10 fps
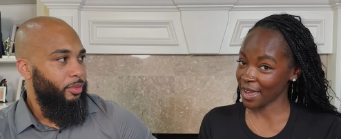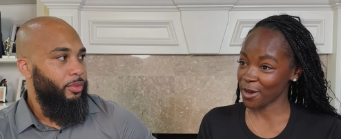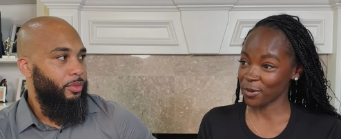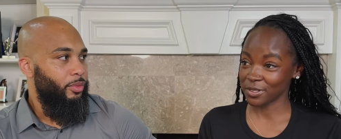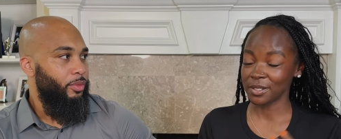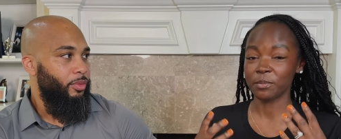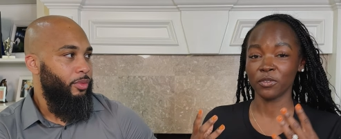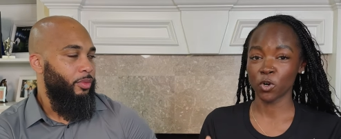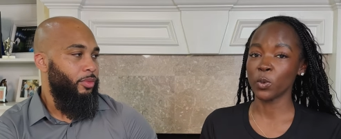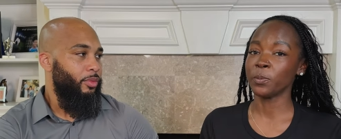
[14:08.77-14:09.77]
Speaker 1: out
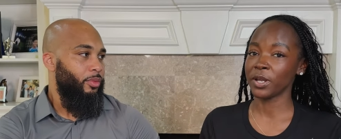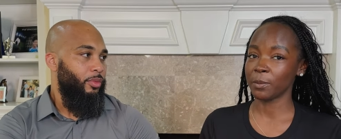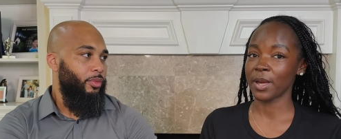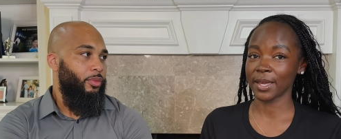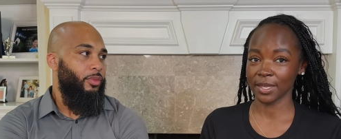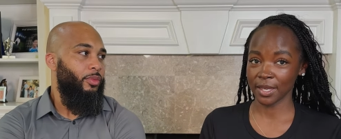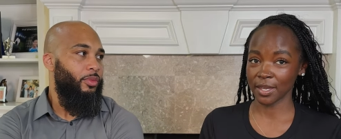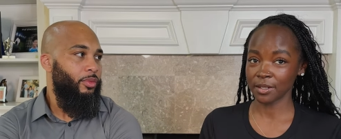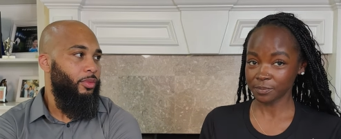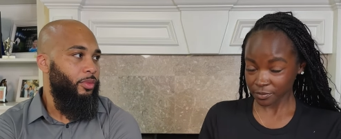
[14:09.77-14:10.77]
before we put it back
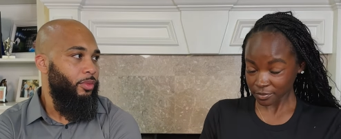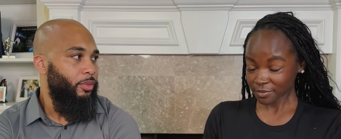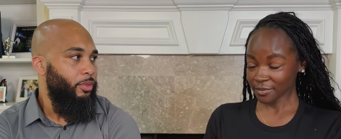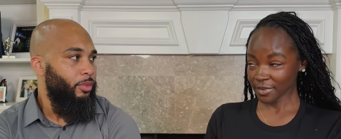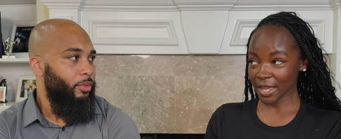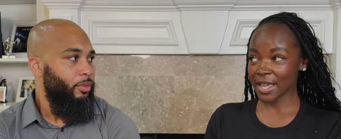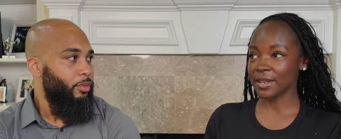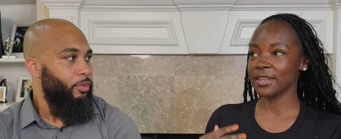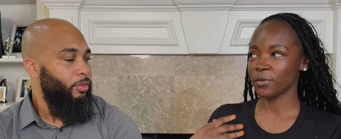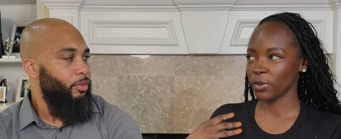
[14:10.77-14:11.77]
in
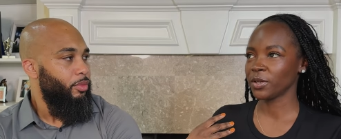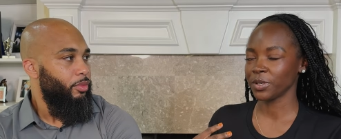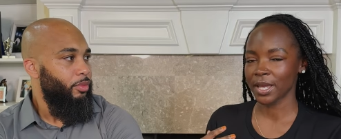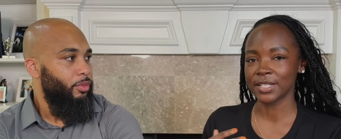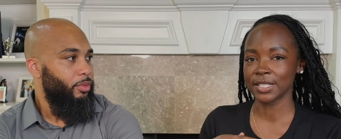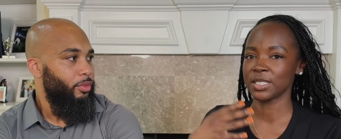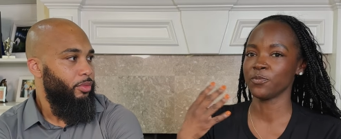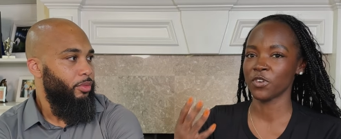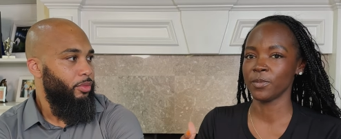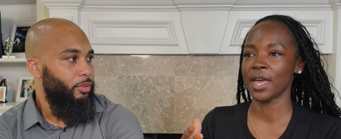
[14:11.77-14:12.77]
and we create a system
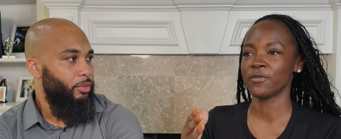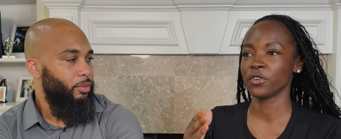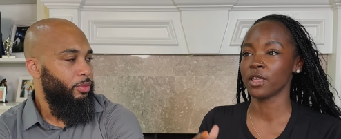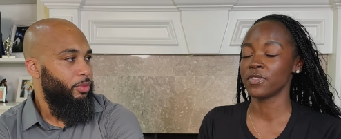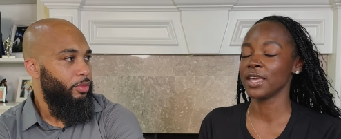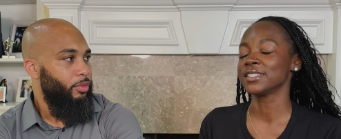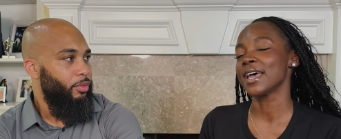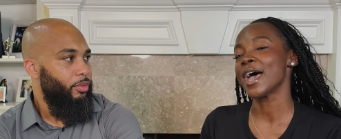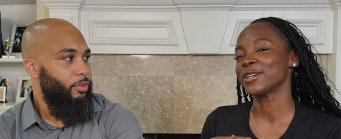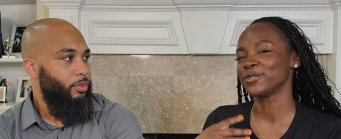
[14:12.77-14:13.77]
from that for the things
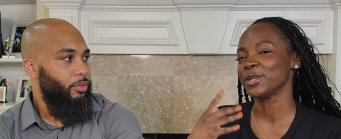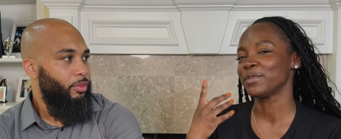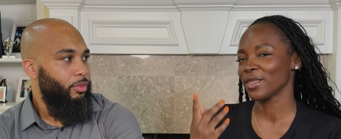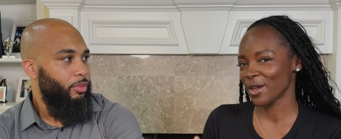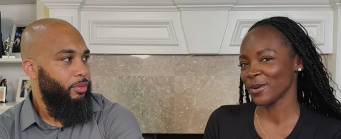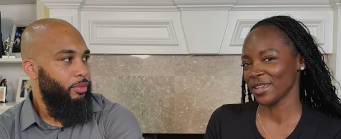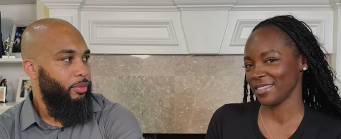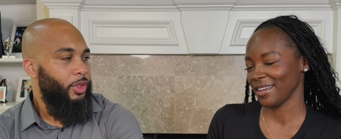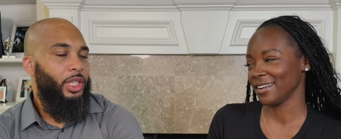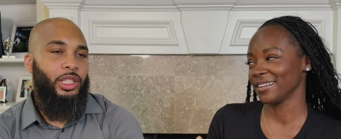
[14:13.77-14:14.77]
that actually belong
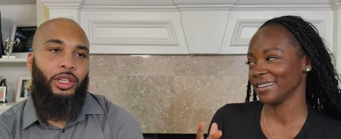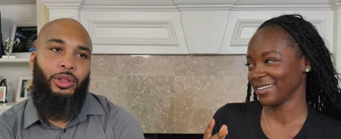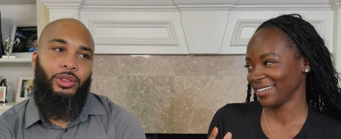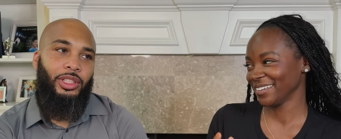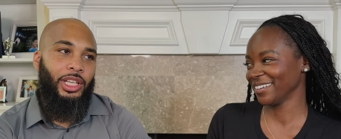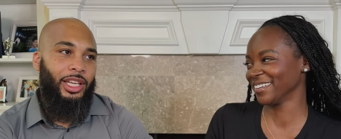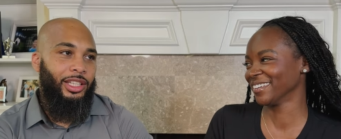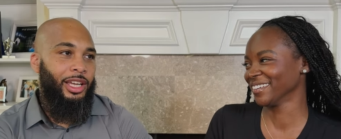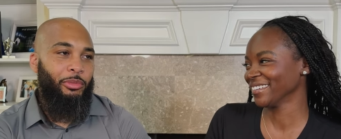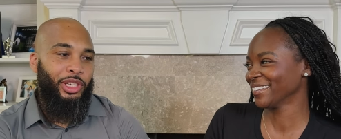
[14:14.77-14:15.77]
in there.
Speaker 2: Yo,
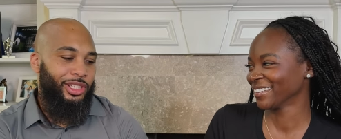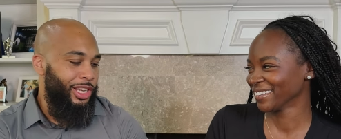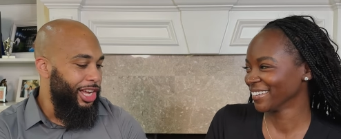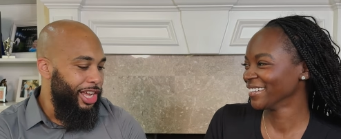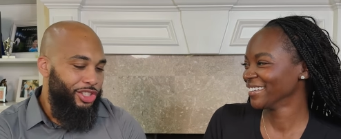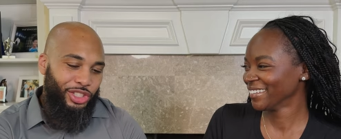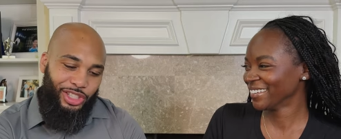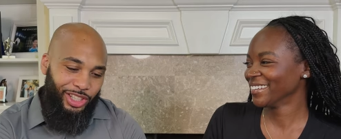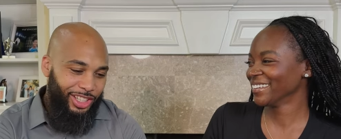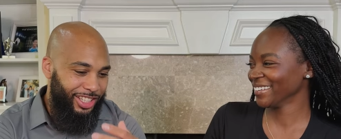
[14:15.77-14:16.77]
that, that make, as you
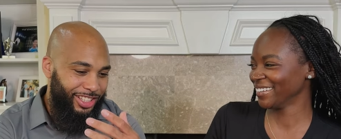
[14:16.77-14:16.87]
talking,